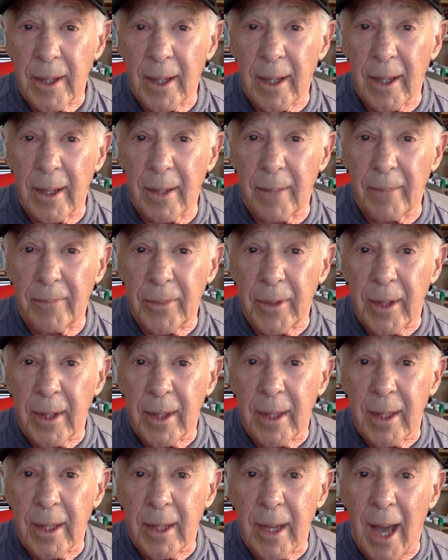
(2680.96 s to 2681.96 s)

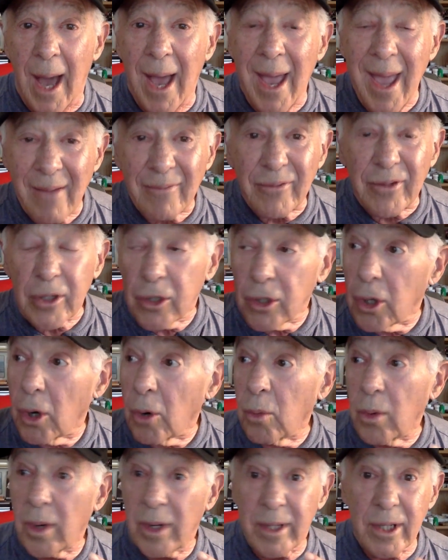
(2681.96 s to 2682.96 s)
I have to
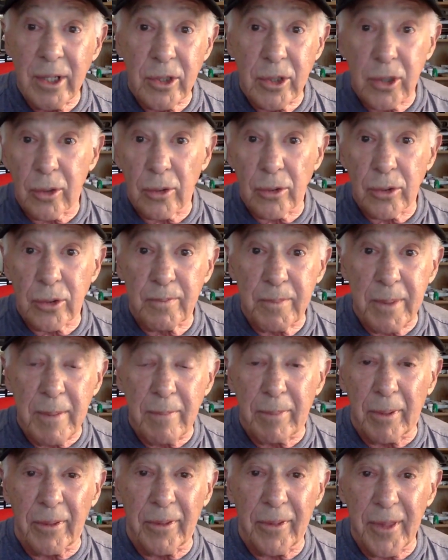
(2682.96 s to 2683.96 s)
know what each of those
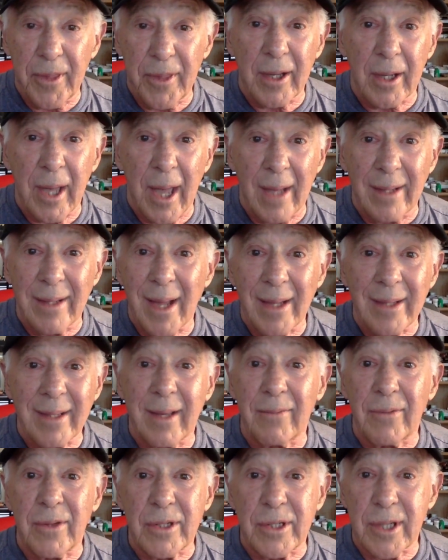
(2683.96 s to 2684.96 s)
people think and not
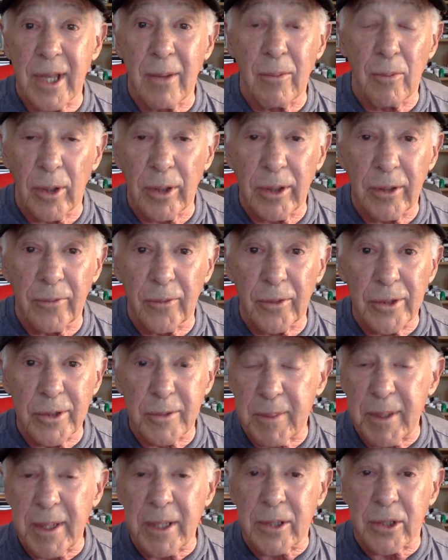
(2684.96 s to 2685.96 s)
give the same wonderful
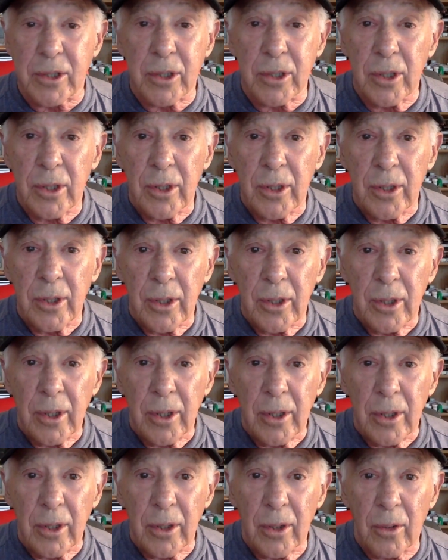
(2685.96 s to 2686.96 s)
speech,
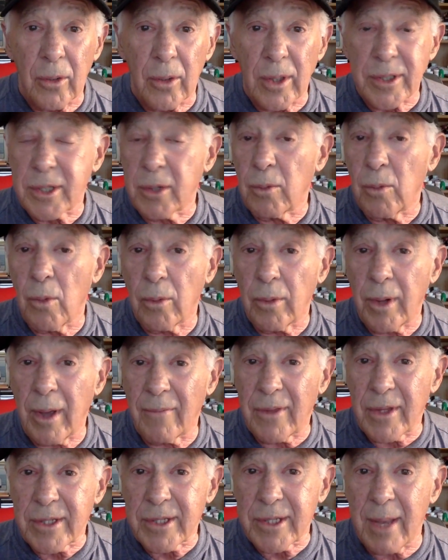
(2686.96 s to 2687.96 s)
or else it won't
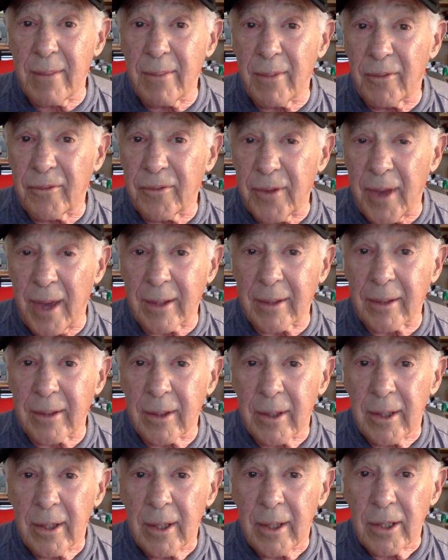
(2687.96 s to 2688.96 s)
have the same effect.
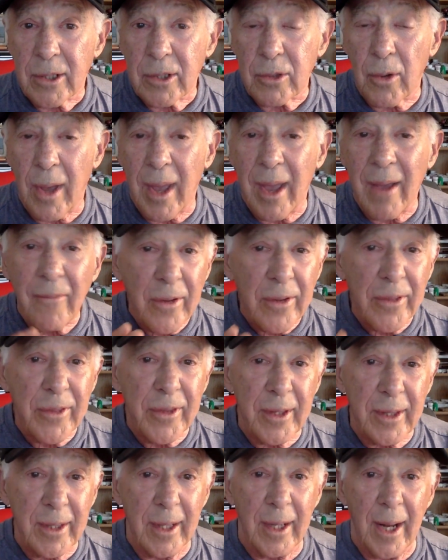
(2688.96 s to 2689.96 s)
So
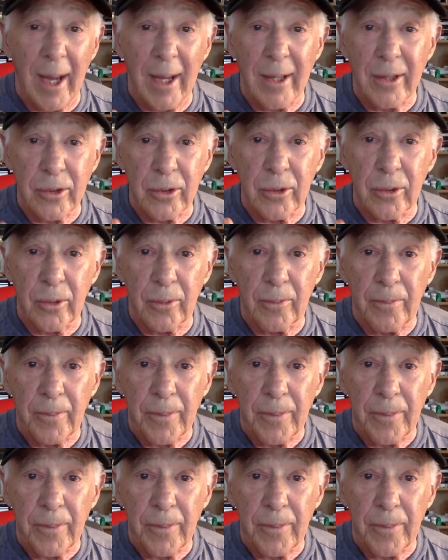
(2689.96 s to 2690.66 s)
everything that I do